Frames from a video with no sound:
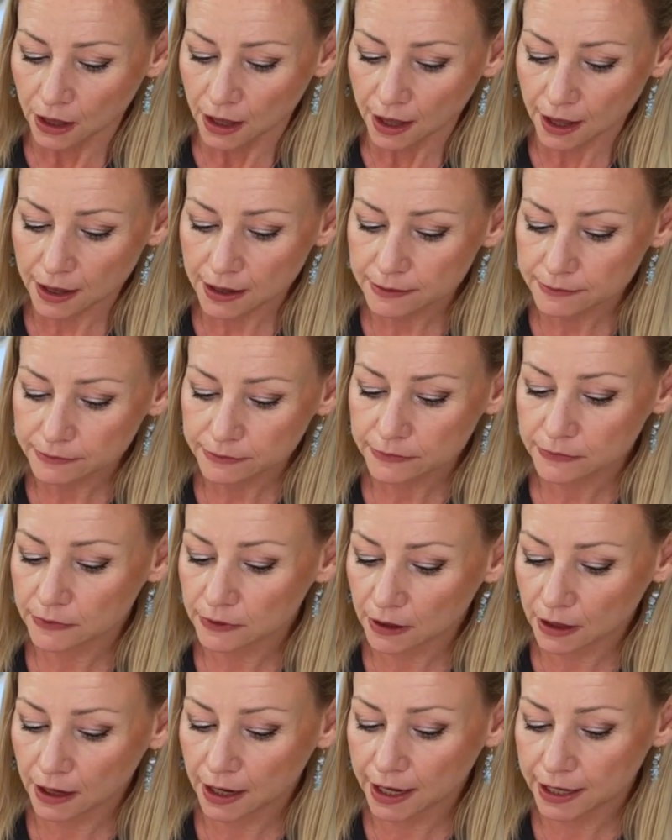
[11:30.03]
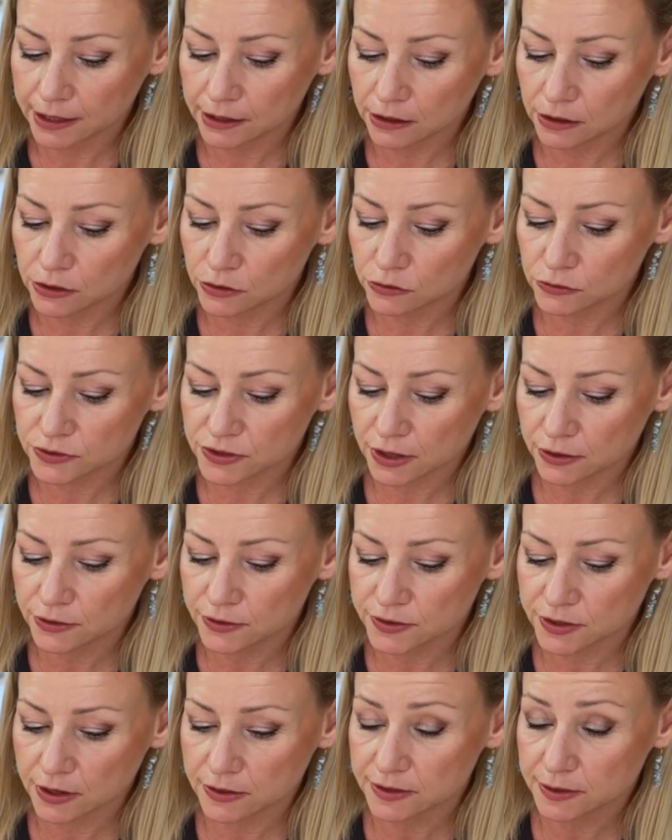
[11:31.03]
Um, I can also
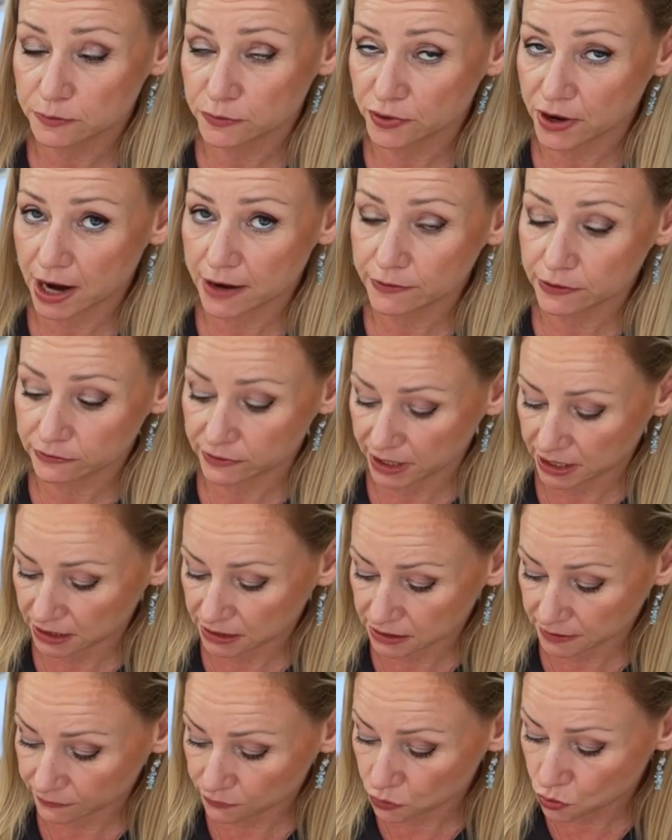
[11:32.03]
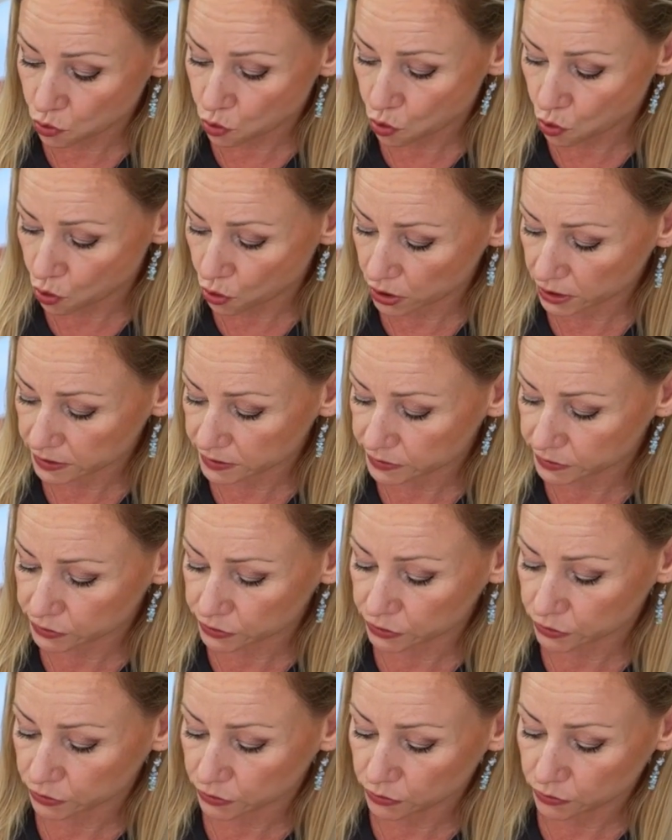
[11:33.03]
use those in private readings, of course,
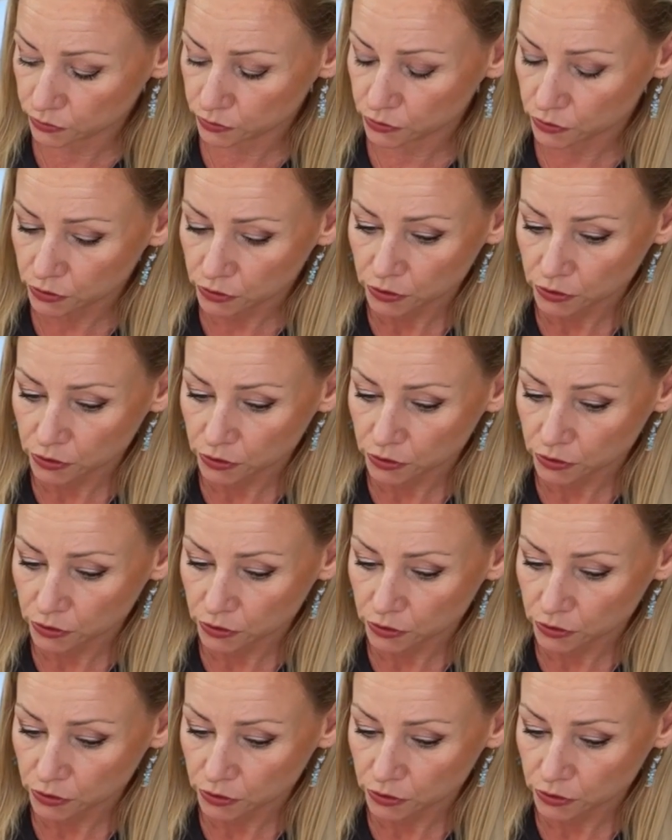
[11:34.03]
too.